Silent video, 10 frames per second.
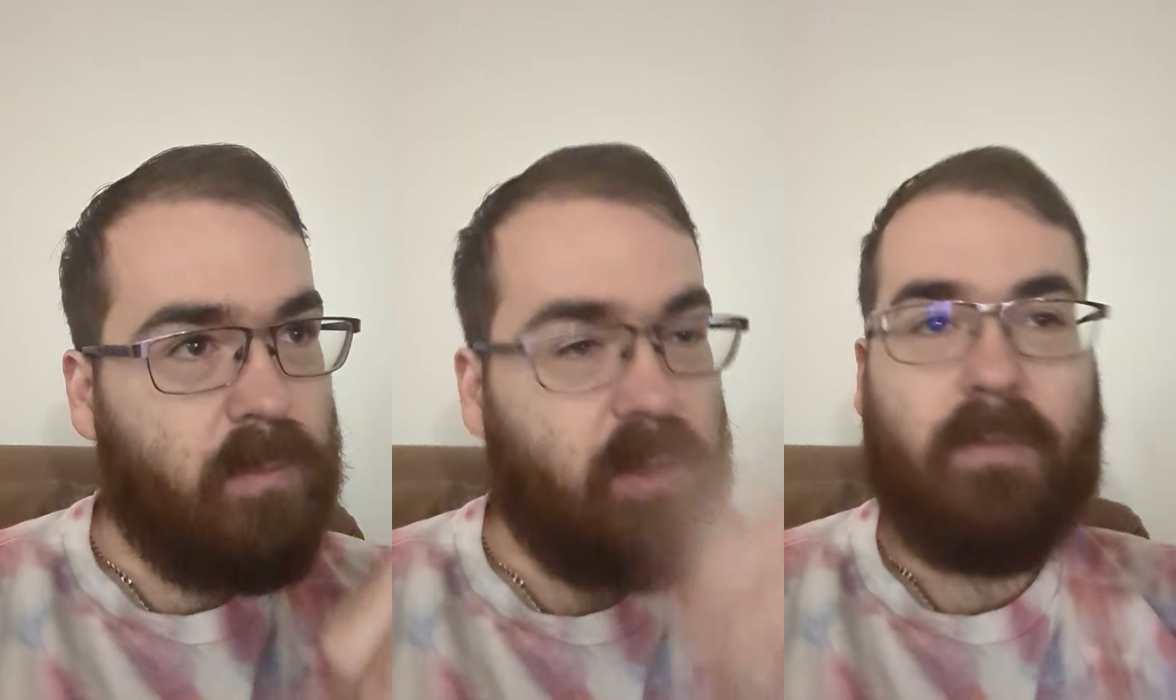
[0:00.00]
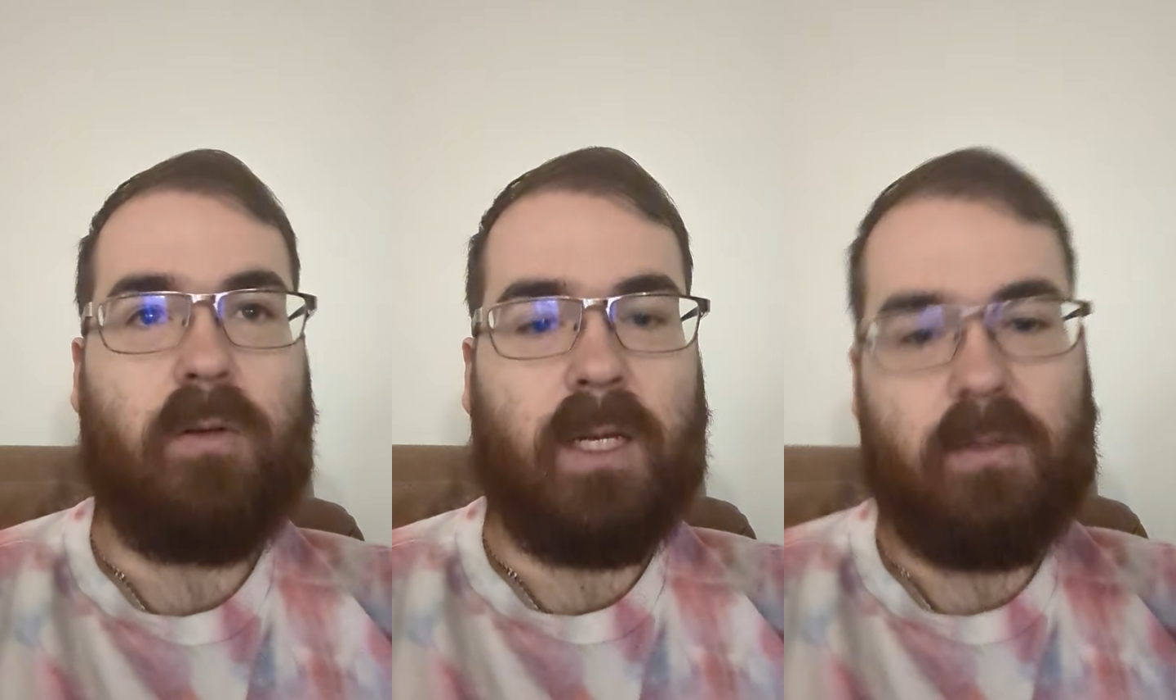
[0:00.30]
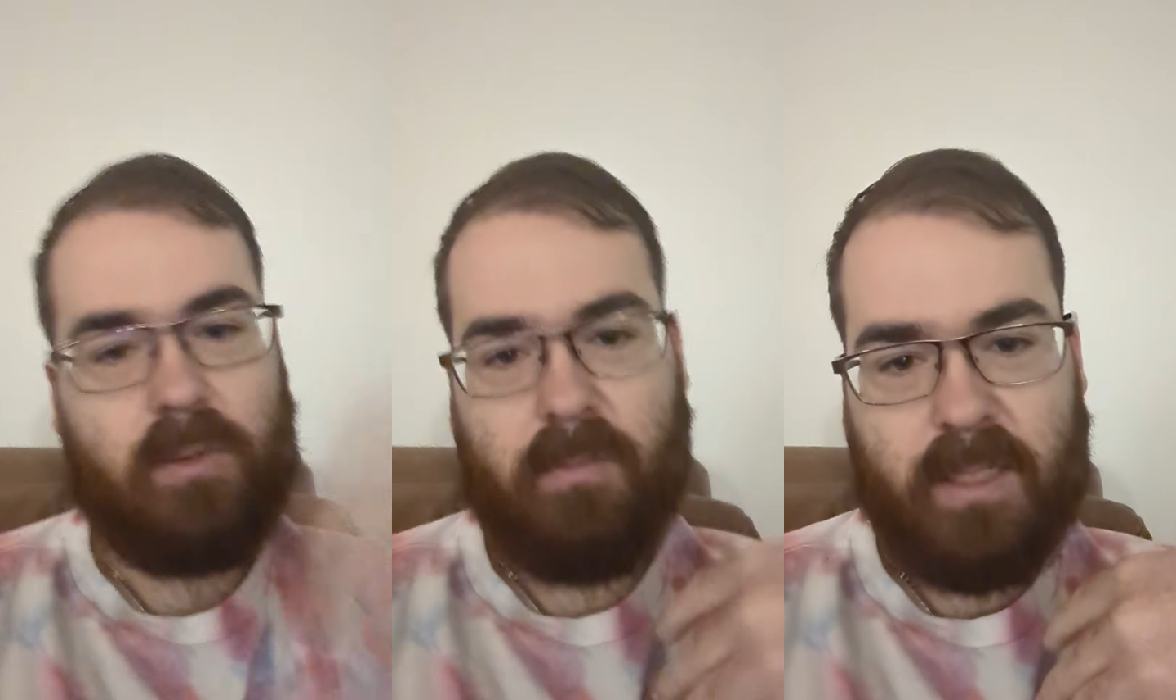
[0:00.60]
opens a review and
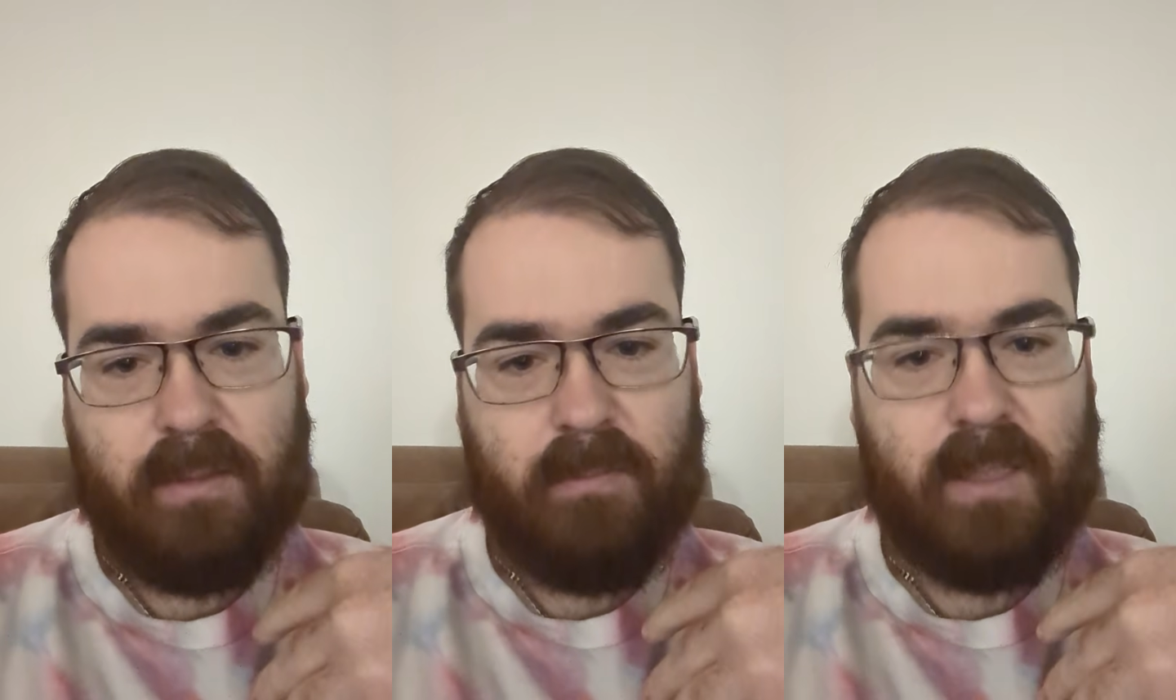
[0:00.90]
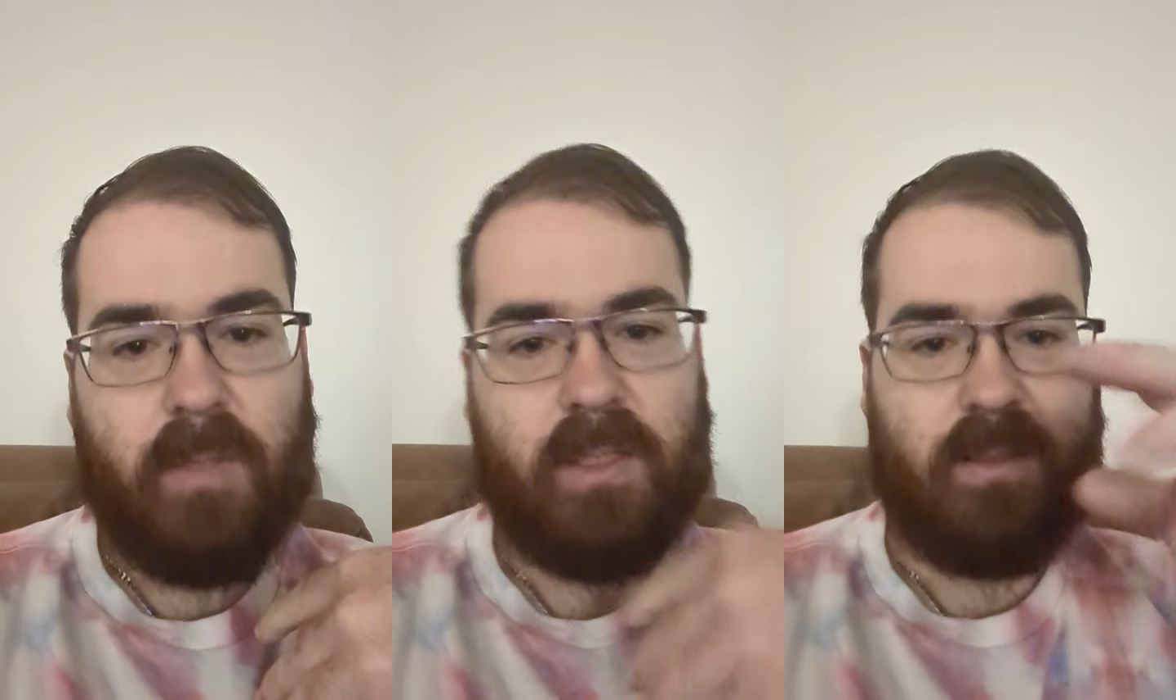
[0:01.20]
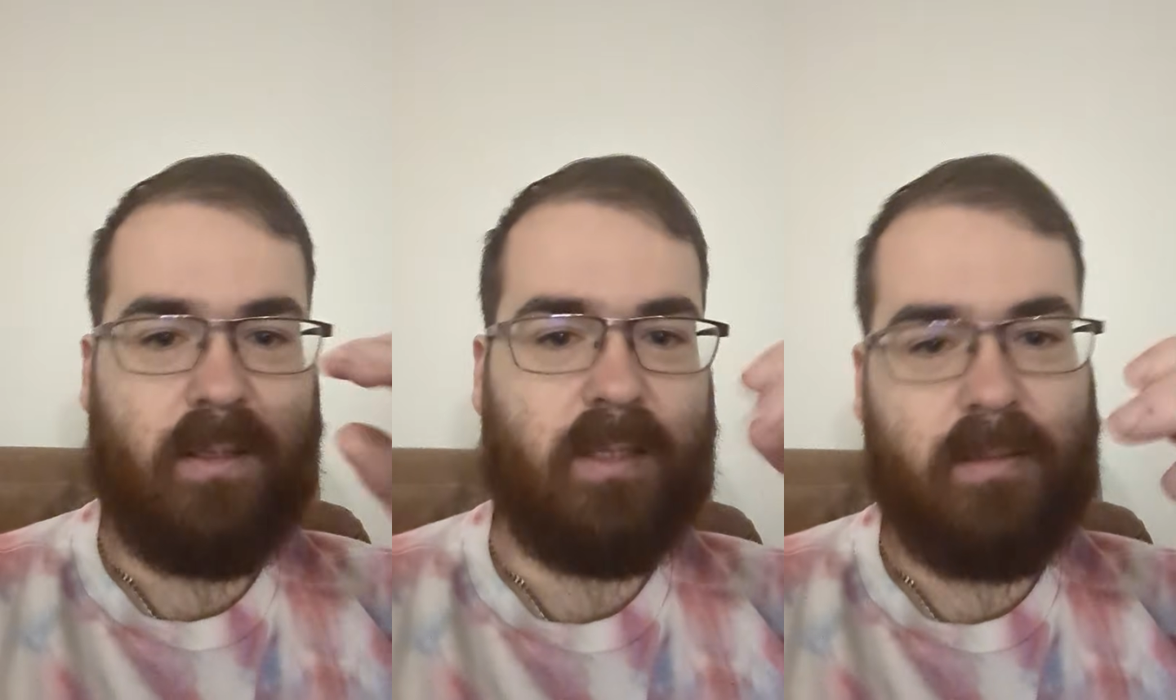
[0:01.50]
they're touching my
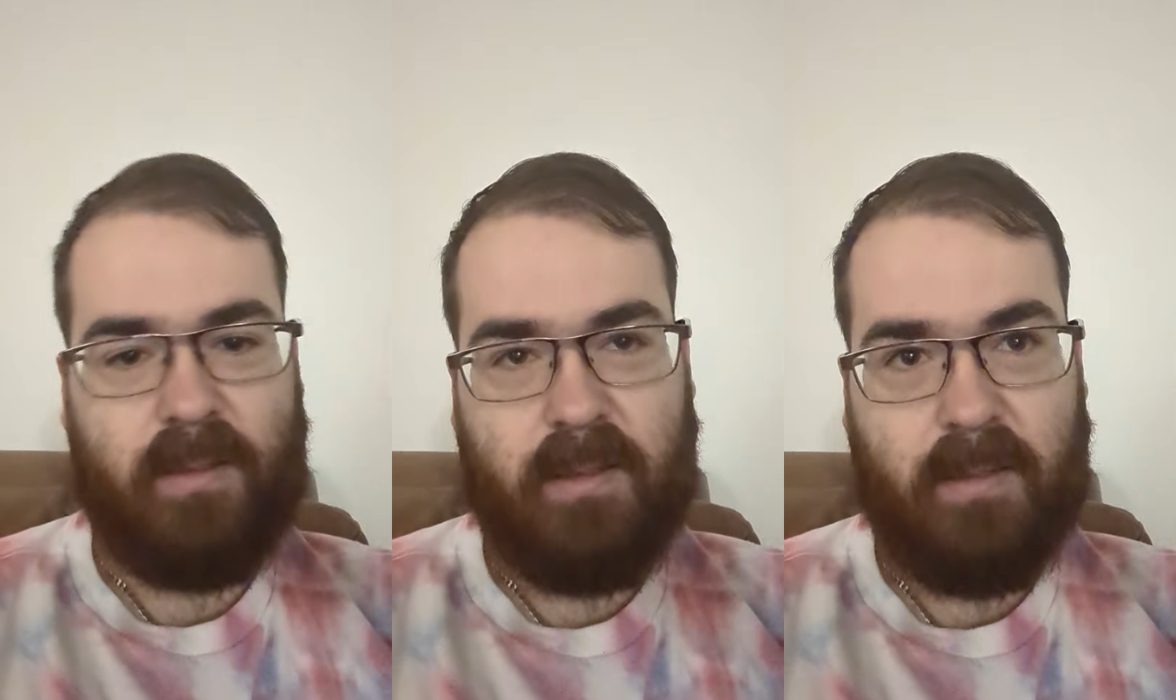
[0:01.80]
components and